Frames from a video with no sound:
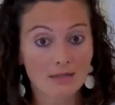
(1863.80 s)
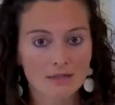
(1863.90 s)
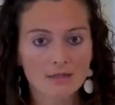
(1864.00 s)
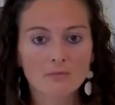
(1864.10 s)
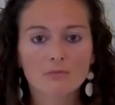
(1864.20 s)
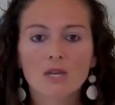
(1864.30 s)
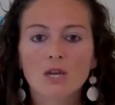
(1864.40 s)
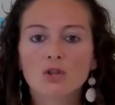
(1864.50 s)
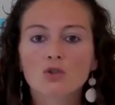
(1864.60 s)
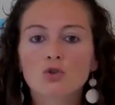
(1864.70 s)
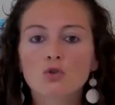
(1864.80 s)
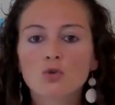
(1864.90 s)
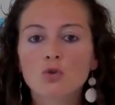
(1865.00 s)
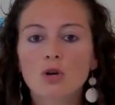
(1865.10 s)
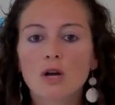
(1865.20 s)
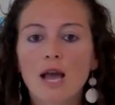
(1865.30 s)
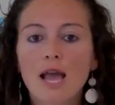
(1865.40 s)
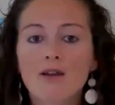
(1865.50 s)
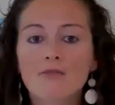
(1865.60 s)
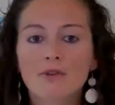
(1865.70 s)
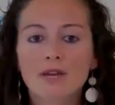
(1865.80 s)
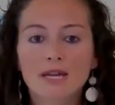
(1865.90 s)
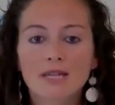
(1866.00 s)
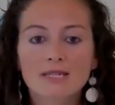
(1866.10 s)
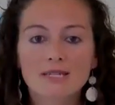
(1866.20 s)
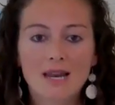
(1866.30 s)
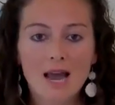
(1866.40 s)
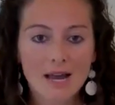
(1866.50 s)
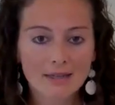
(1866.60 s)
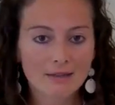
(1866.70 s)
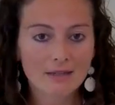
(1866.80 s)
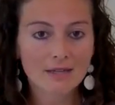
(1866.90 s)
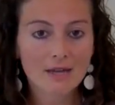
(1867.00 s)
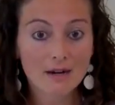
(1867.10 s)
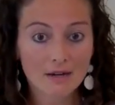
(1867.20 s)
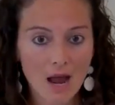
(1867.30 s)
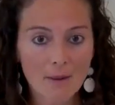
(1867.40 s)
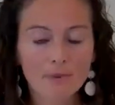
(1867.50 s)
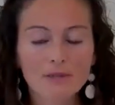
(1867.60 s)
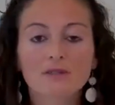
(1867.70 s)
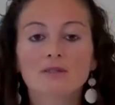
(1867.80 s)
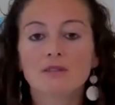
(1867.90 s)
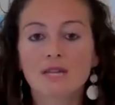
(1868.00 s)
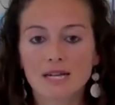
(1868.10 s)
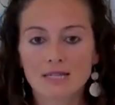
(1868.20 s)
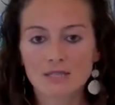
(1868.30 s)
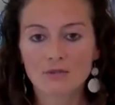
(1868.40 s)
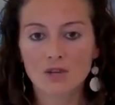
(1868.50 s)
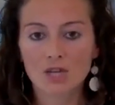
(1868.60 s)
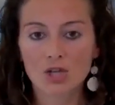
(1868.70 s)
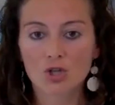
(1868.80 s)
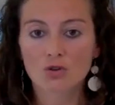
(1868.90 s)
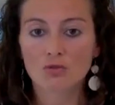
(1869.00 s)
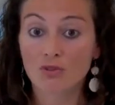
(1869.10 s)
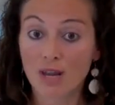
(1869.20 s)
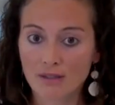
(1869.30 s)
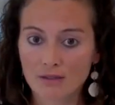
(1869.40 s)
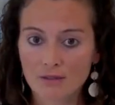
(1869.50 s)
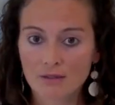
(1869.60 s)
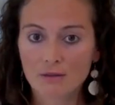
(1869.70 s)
us to have a slightly rapid decalcification rate